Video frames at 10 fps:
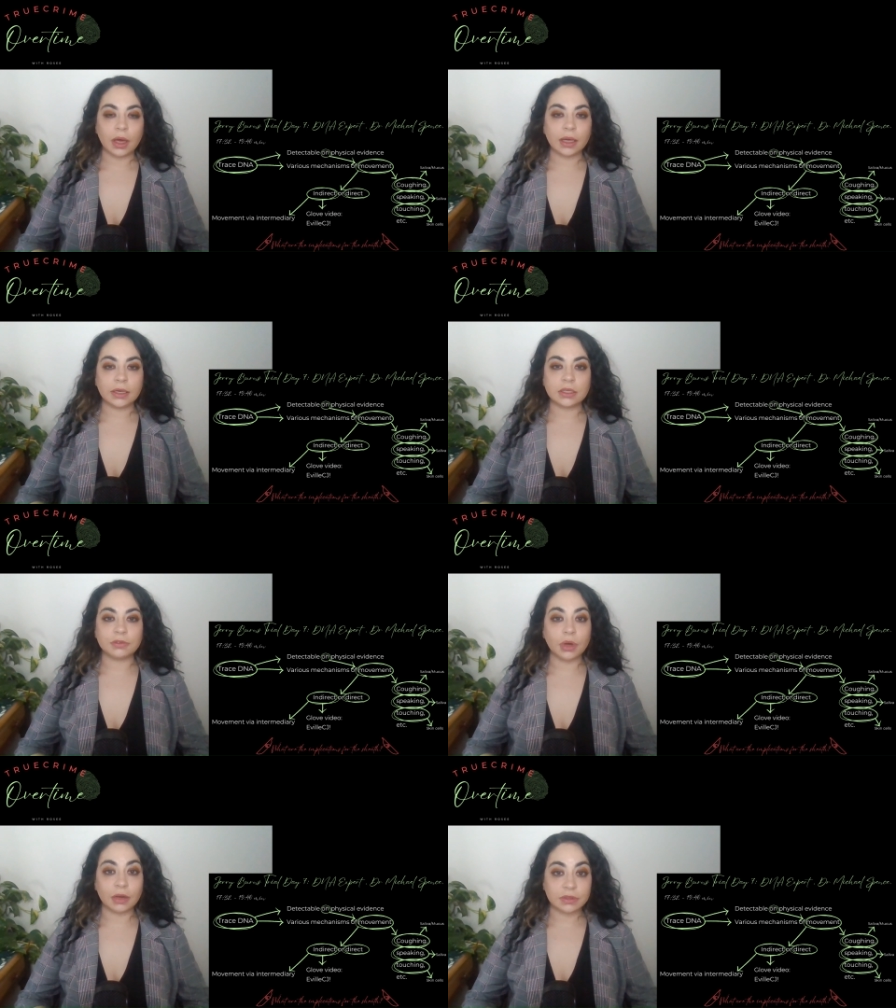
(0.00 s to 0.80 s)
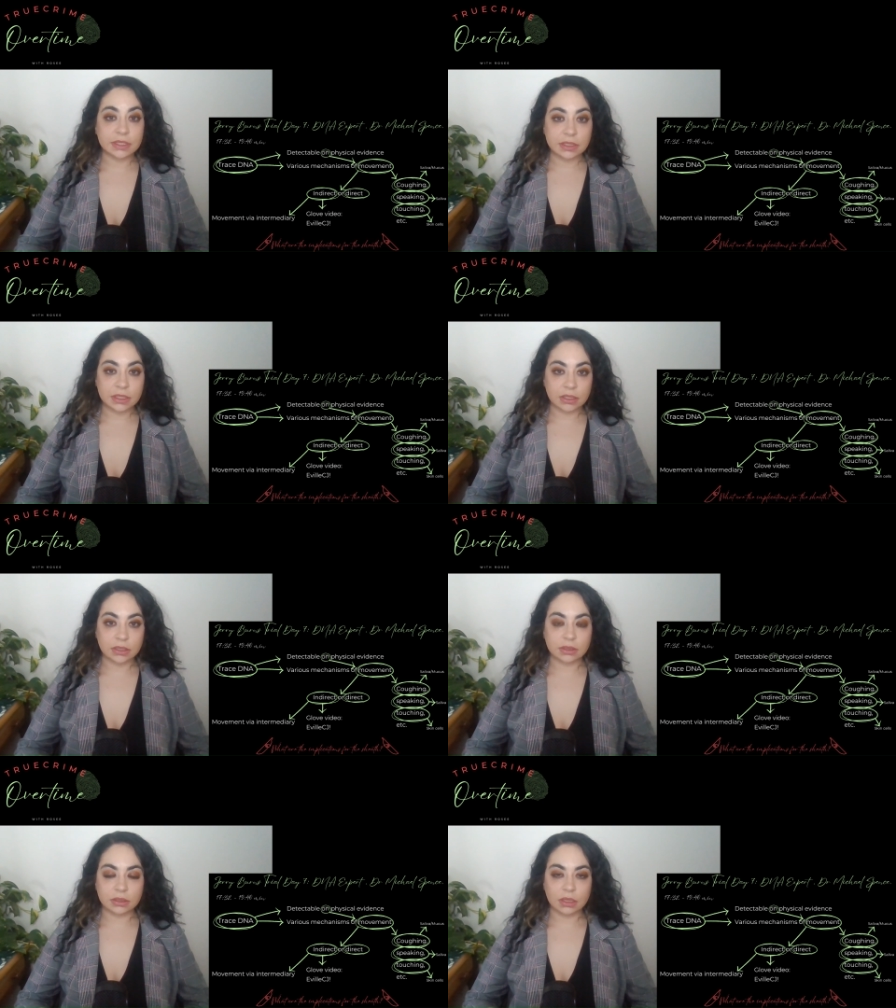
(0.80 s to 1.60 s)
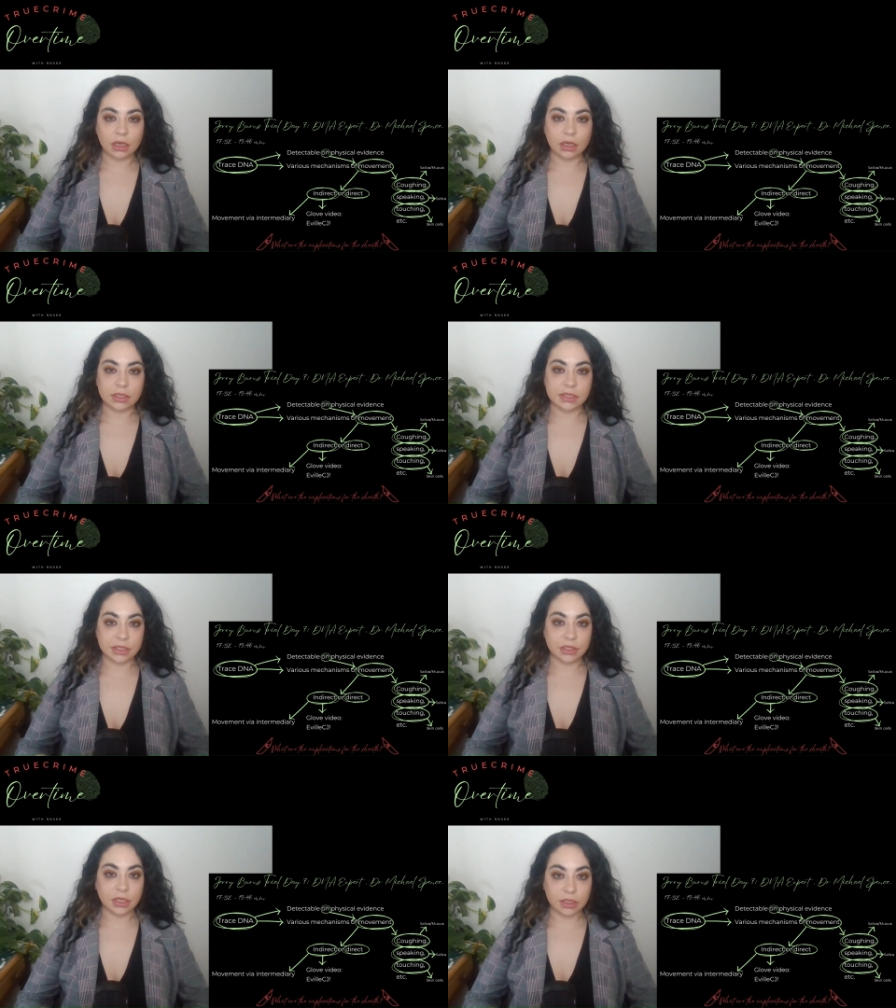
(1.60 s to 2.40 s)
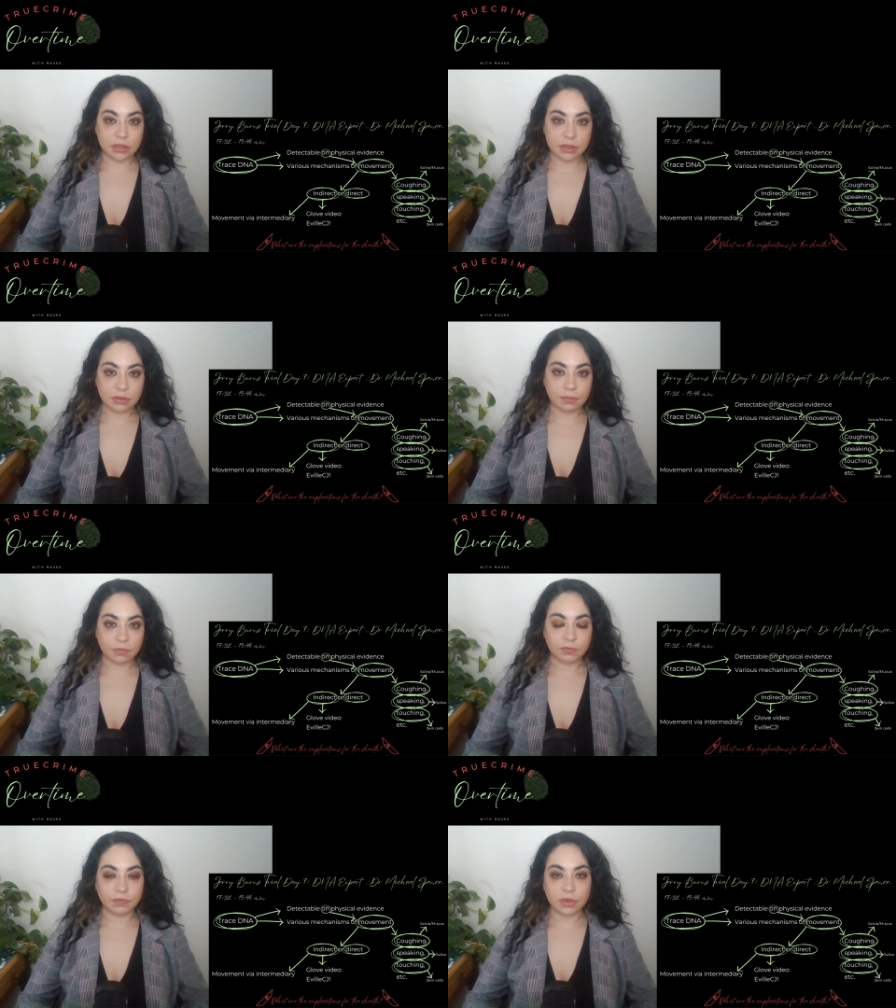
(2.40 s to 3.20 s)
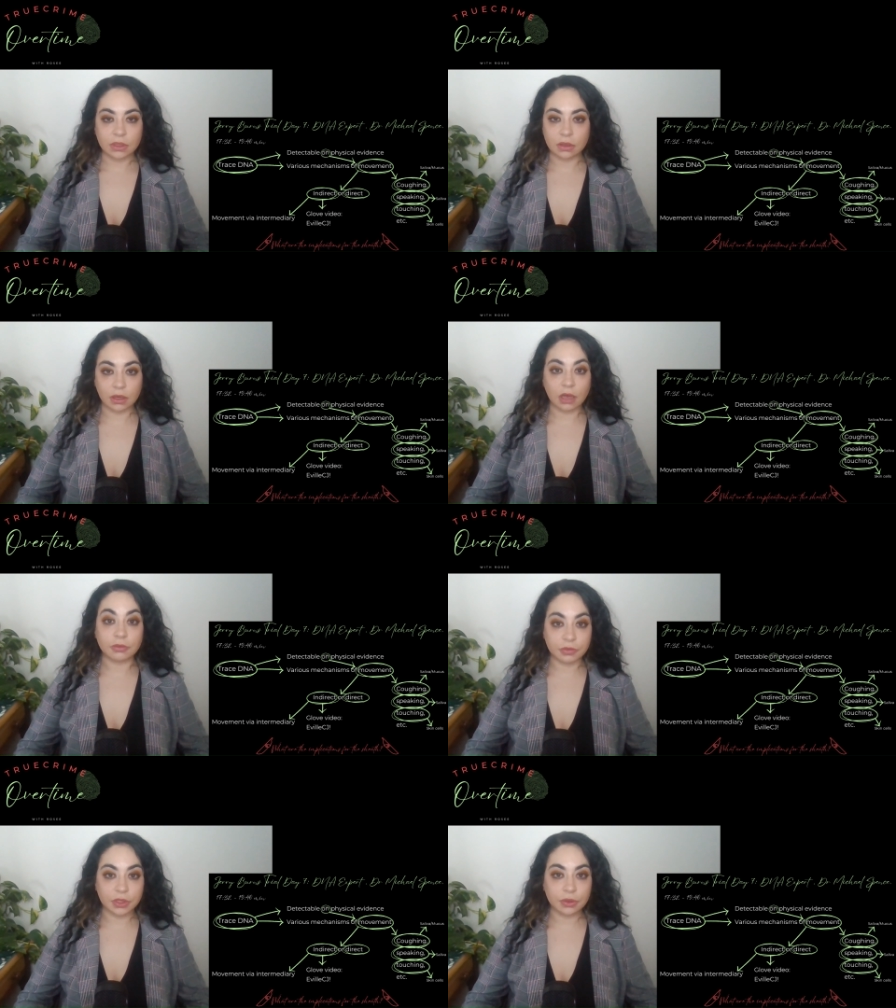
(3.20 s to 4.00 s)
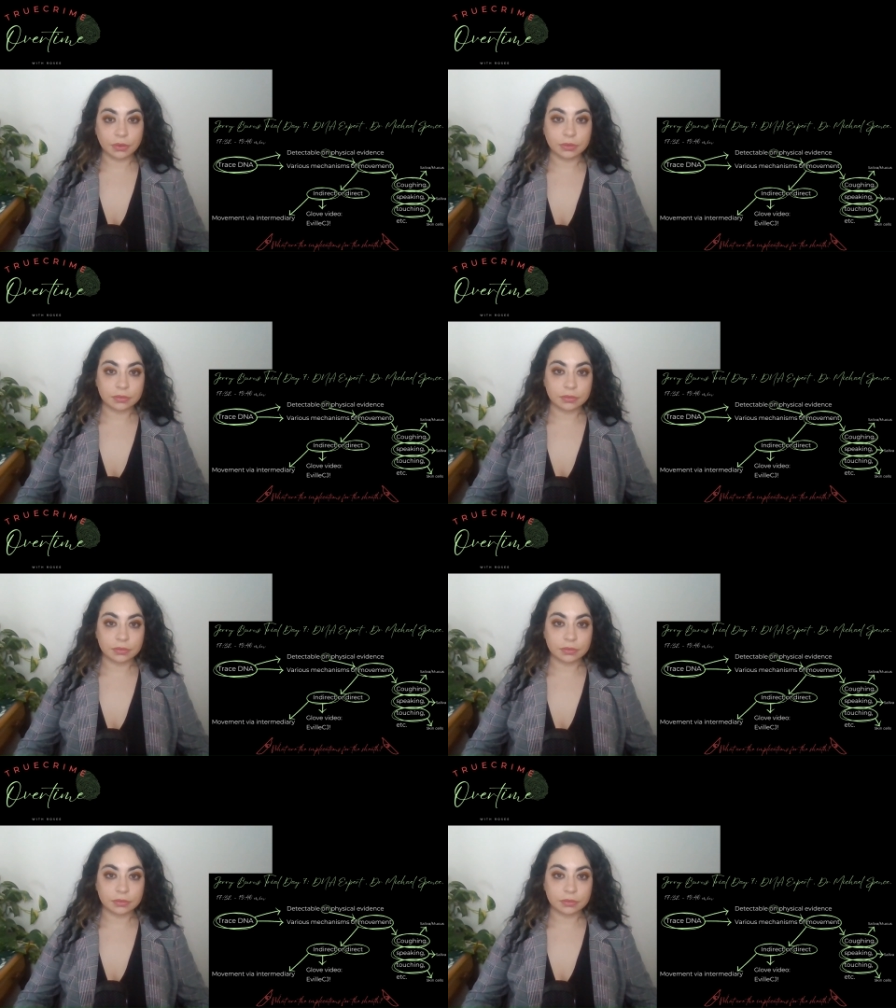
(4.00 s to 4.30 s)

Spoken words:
And if you haven't seen CJ's glove video,